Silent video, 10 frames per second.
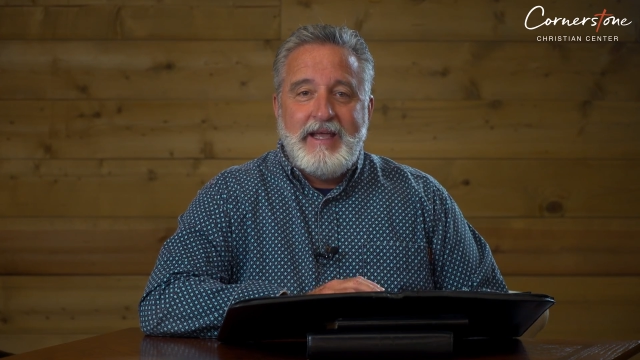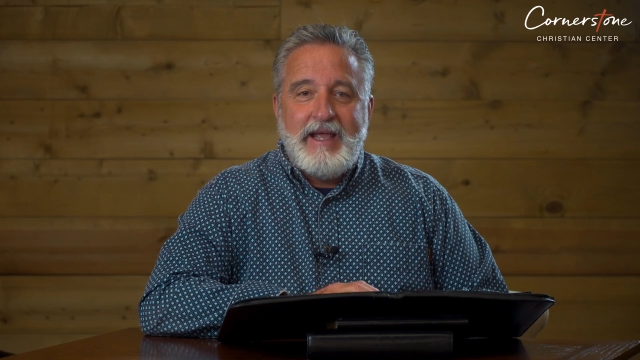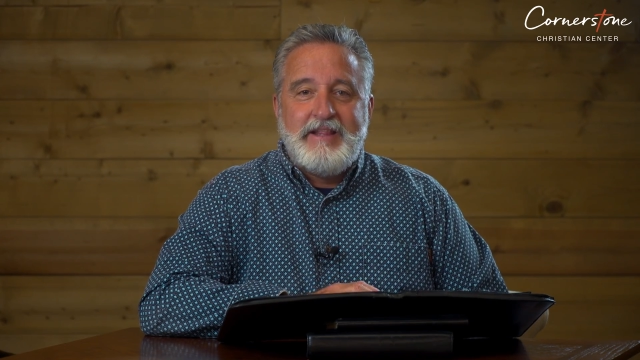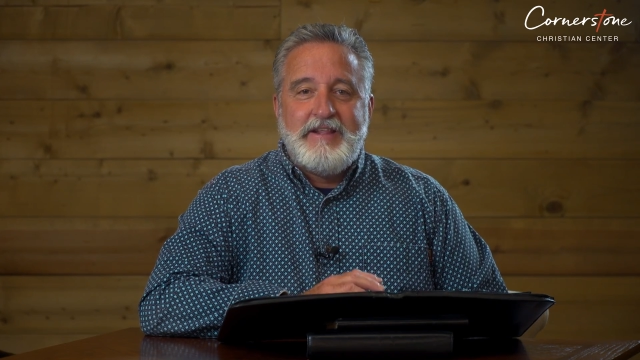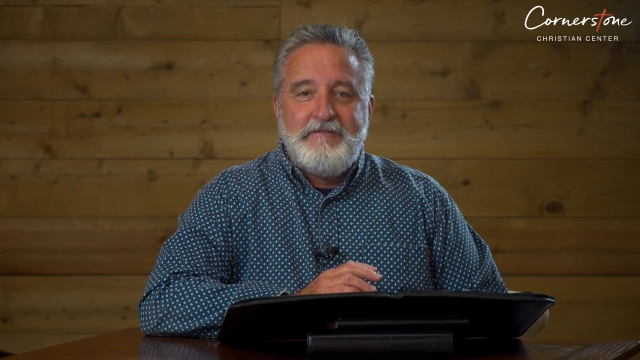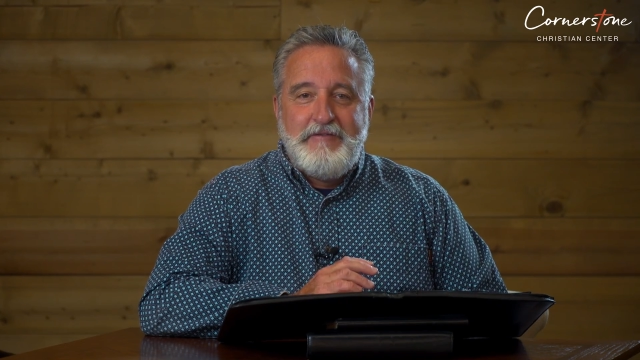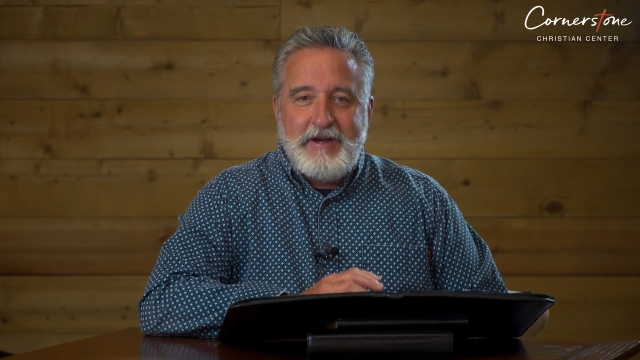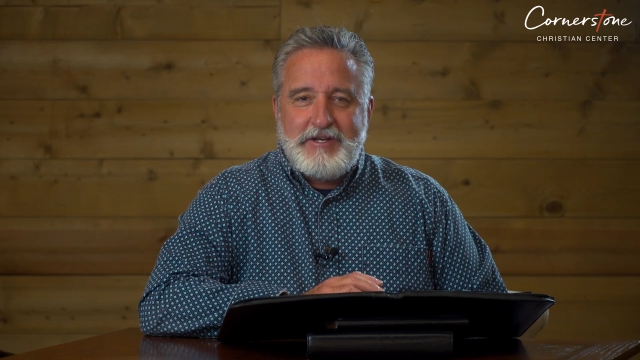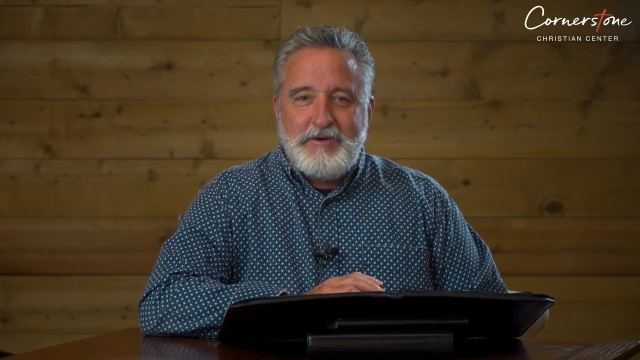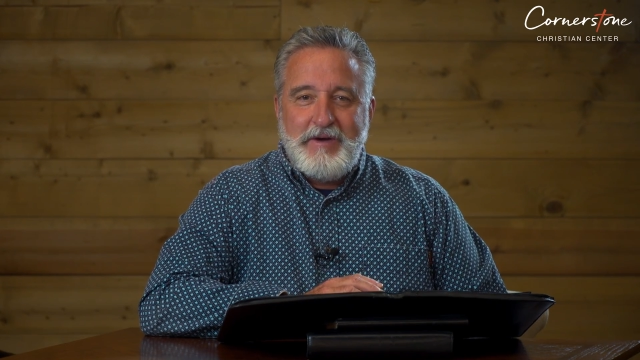in the
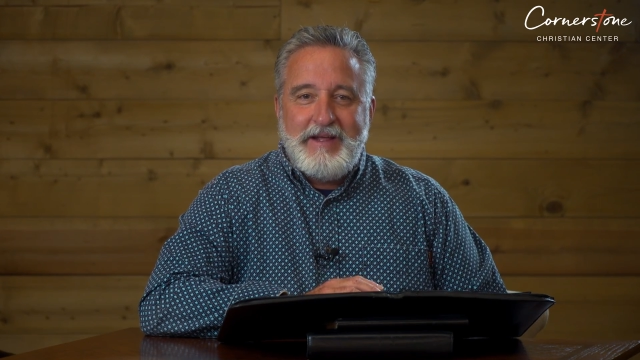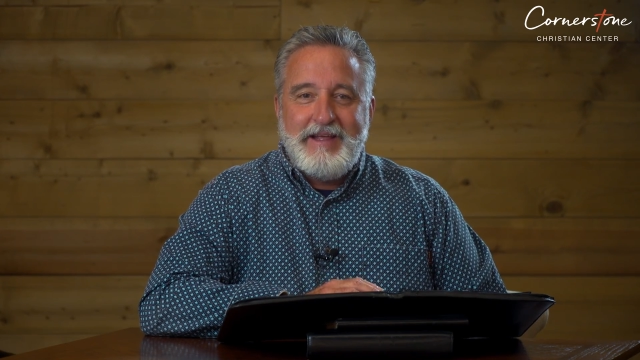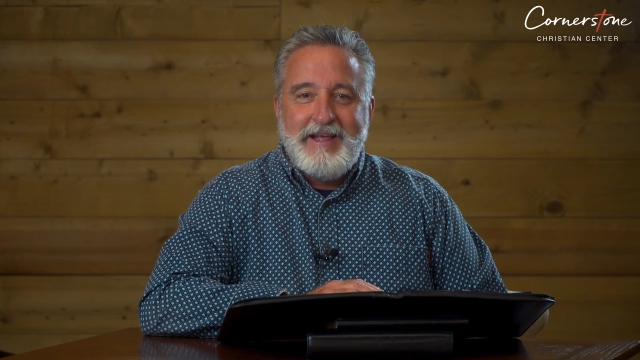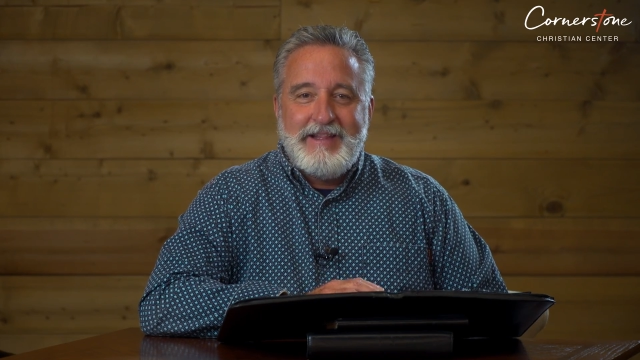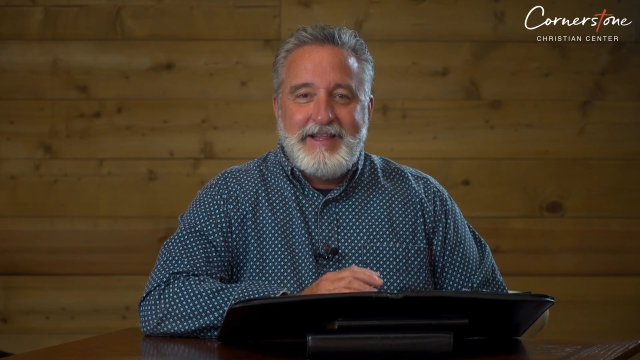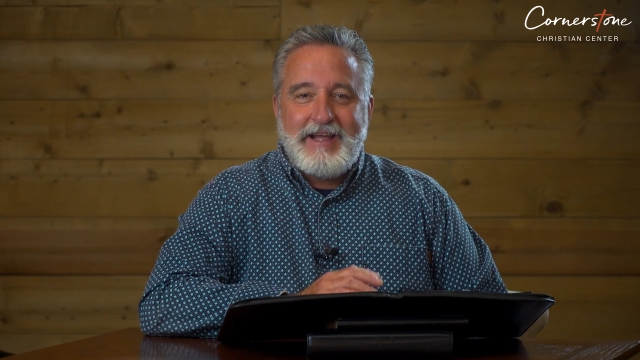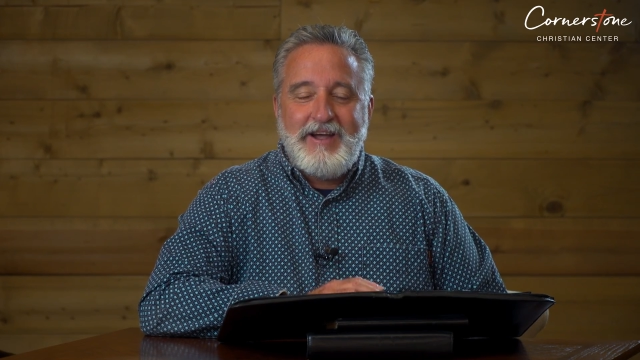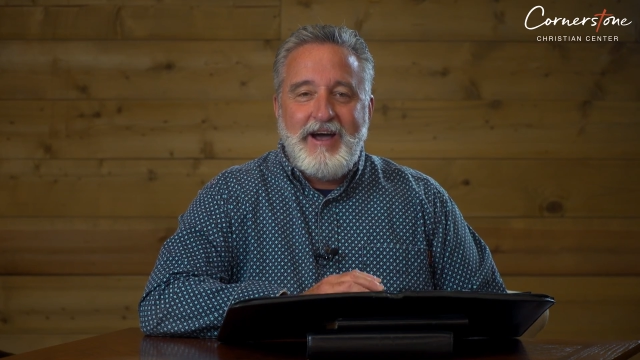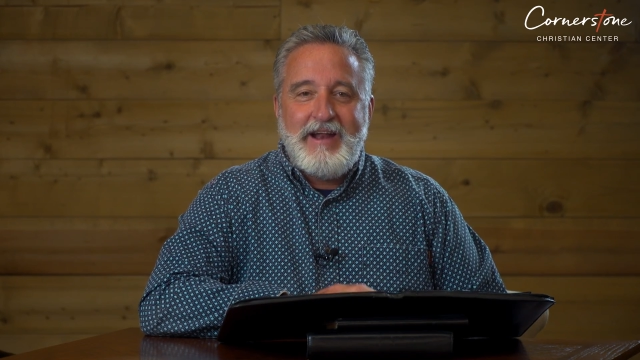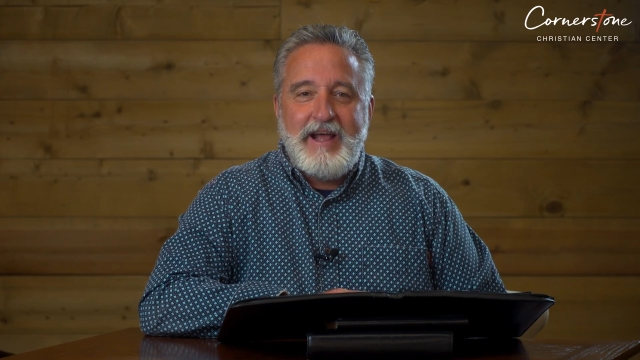victory that
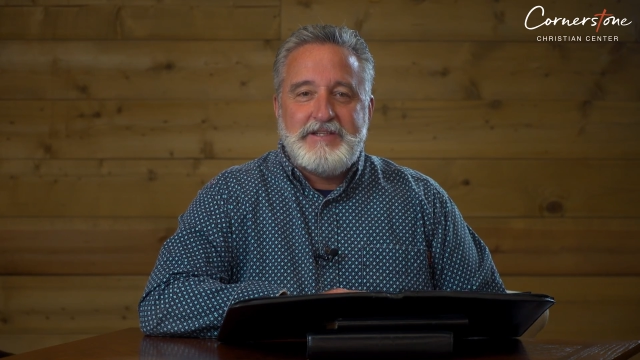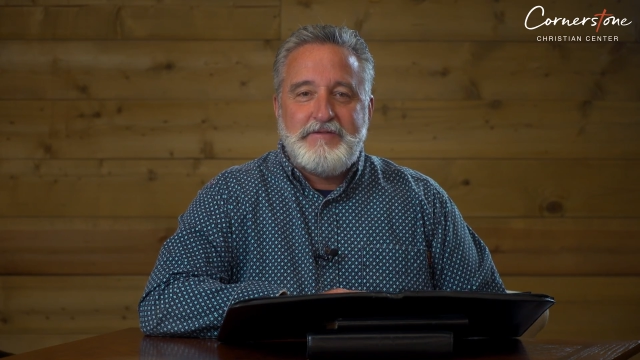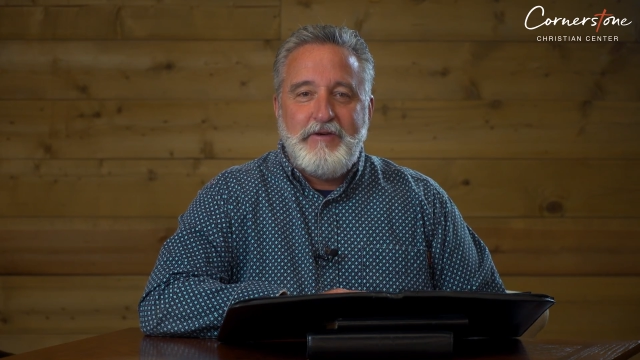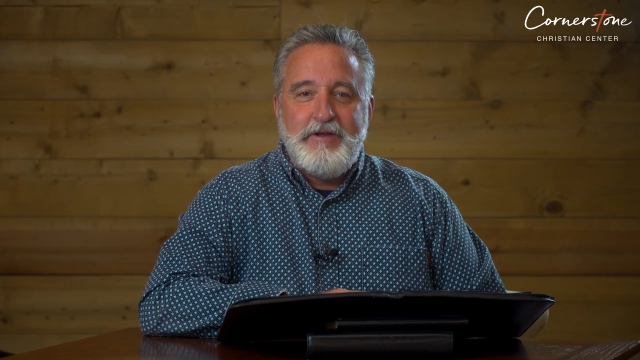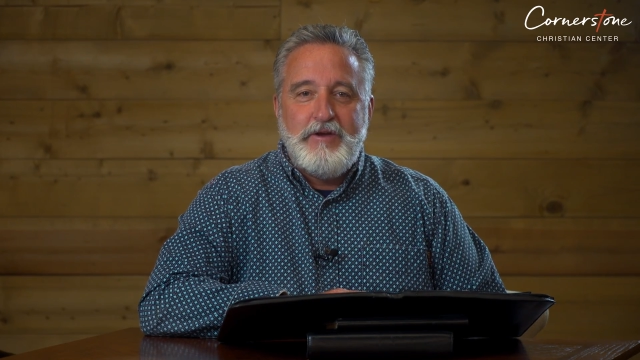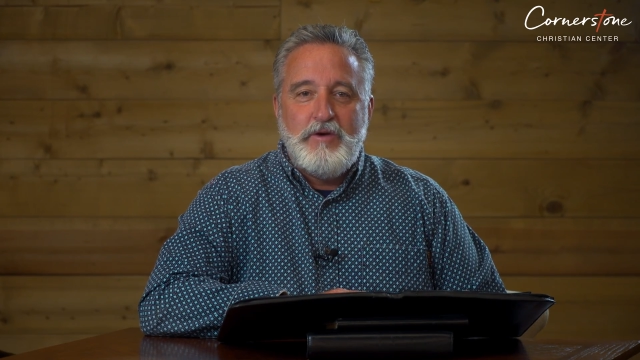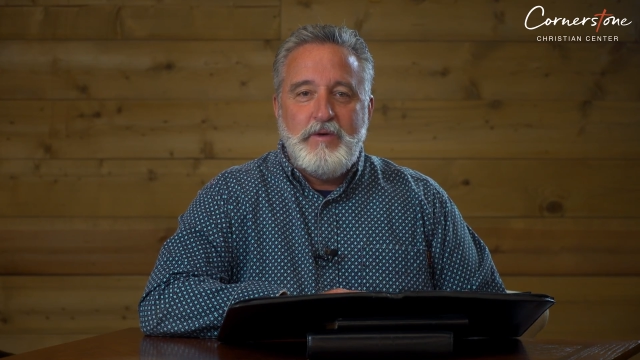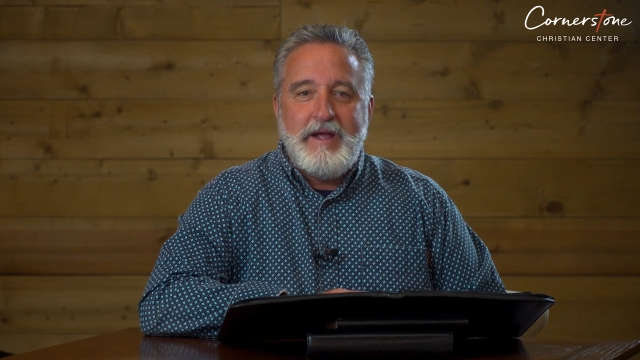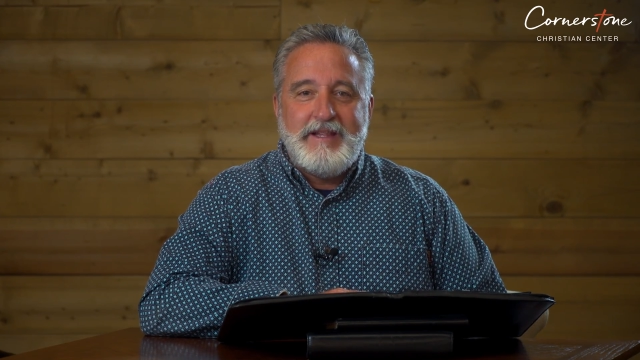God has for you